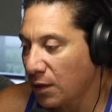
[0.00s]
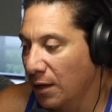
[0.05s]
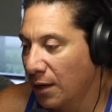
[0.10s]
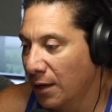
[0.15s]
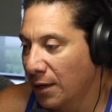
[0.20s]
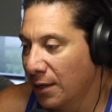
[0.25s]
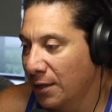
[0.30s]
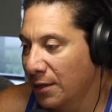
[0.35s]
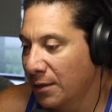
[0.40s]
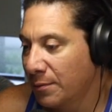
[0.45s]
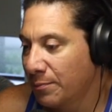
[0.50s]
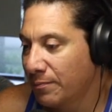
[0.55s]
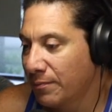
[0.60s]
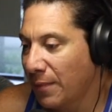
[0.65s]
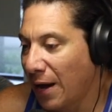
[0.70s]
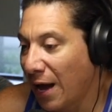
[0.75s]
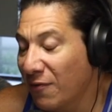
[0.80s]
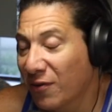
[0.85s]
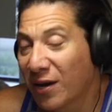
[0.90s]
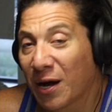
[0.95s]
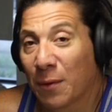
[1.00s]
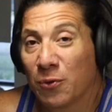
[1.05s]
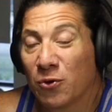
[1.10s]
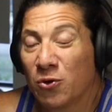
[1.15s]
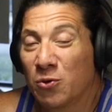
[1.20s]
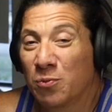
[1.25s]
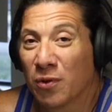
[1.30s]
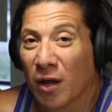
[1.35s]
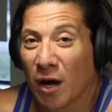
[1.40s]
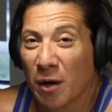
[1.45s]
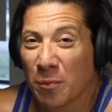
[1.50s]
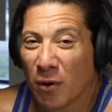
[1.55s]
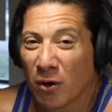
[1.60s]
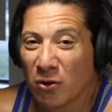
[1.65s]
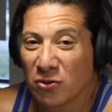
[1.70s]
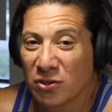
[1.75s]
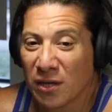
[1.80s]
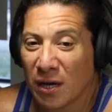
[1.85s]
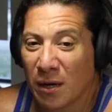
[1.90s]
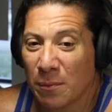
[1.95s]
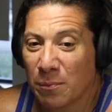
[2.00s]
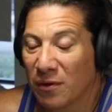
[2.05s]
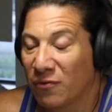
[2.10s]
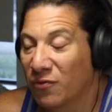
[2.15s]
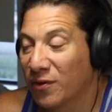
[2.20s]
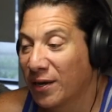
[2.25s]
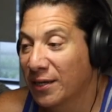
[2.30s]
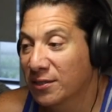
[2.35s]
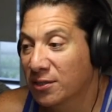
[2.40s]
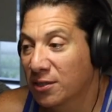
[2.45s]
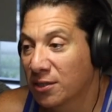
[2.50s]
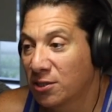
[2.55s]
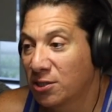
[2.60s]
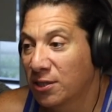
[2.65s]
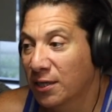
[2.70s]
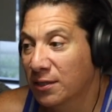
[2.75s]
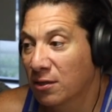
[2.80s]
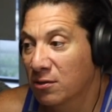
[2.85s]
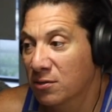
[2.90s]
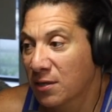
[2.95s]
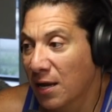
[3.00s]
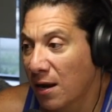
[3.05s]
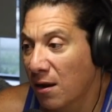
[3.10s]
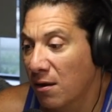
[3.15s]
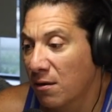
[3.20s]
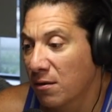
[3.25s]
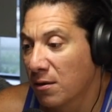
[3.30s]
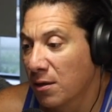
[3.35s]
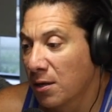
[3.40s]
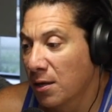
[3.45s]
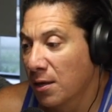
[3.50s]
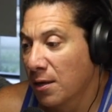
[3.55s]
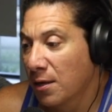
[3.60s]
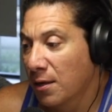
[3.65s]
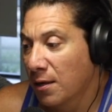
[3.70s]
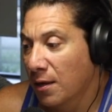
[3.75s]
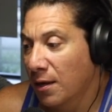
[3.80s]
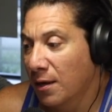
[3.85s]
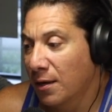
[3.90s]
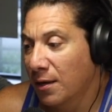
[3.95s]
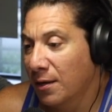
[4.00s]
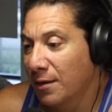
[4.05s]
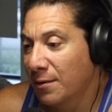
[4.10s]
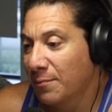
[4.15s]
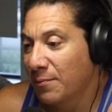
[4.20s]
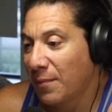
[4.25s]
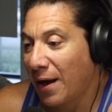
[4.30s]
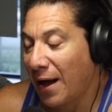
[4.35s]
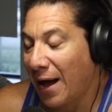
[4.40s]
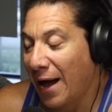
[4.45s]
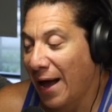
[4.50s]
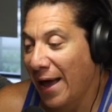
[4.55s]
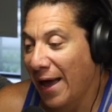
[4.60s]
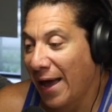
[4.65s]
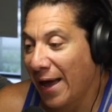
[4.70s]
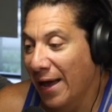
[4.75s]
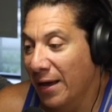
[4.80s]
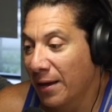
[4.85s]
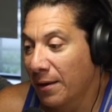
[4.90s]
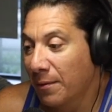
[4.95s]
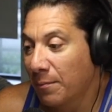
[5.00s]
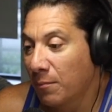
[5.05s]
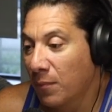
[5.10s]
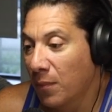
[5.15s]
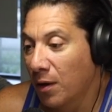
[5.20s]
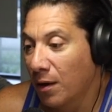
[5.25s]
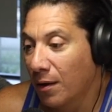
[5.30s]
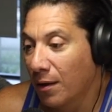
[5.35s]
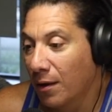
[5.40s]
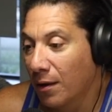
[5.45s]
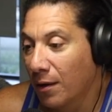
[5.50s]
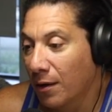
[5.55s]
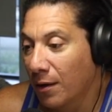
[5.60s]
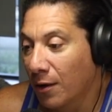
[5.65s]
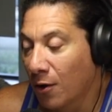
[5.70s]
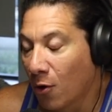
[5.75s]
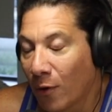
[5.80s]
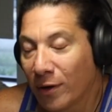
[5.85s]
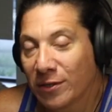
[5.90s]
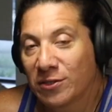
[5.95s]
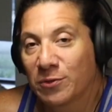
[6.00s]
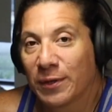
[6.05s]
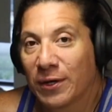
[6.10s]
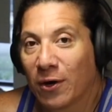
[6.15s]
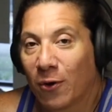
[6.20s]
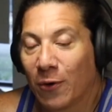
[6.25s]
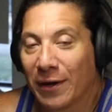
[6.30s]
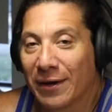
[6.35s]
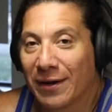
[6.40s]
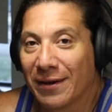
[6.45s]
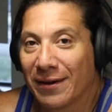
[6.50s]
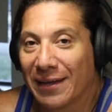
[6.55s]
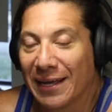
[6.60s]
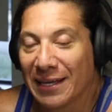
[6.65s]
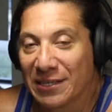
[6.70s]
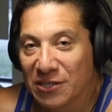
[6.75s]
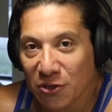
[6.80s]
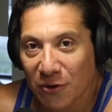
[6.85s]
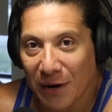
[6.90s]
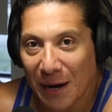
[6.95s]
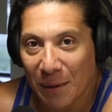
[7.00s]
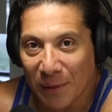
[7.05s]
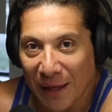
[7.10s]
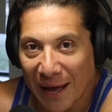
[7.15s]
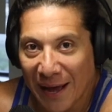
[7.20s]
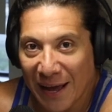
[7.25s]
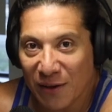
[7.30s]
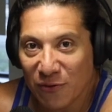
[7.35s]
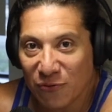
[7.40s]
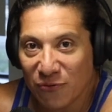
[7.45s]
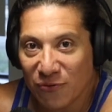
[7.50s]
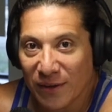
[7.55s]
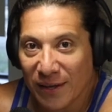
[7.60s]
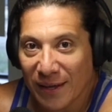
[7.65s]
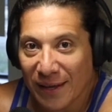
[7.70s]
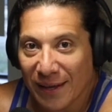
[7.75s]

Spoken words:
I have a couple new blog posts up. If you guys could check those out. I am going to be going Instagram live